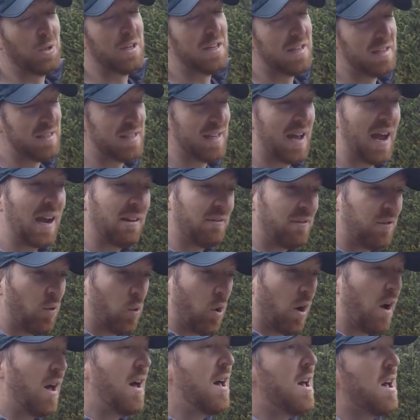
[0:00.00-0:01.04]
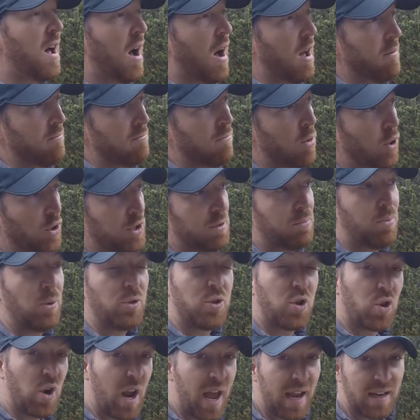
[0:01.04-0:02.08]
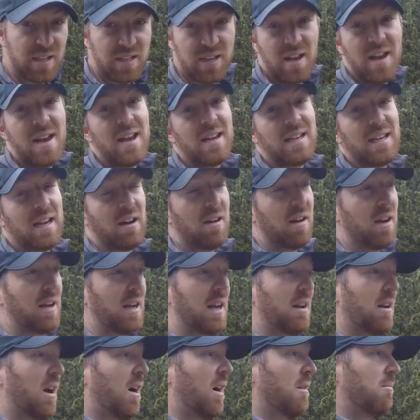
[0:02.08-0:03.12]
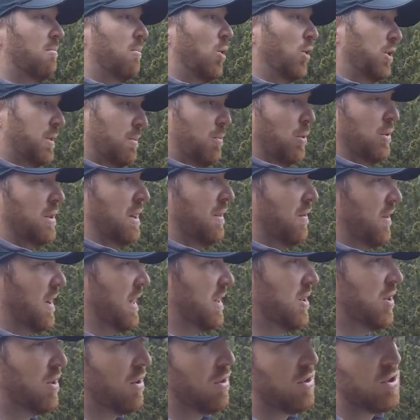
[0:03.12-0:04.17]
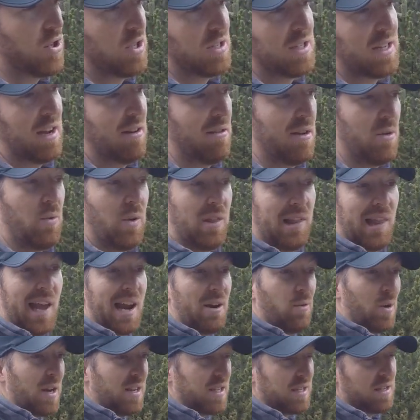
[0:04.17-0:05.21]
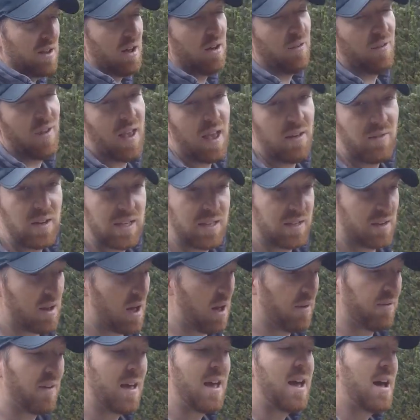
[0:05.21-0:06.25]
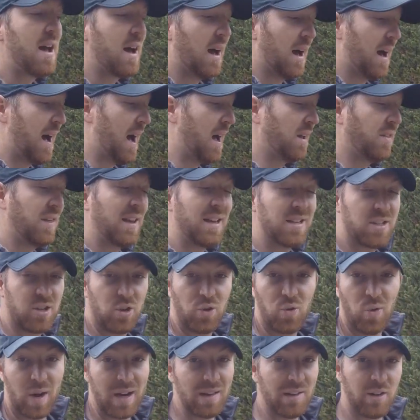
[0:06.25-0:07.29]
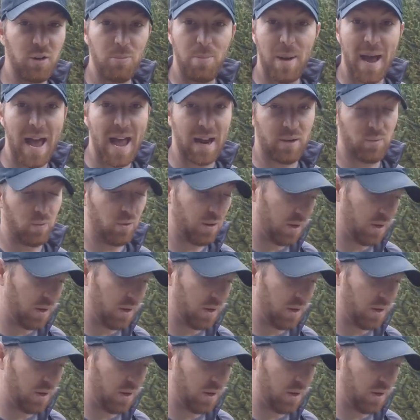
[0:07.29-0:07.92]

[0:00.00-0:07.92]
really designed for on multiple treks, carrying it on multiple different excursions, carrying it with lightweight stuff, heavy stuff, uh, I think it's a great little pack.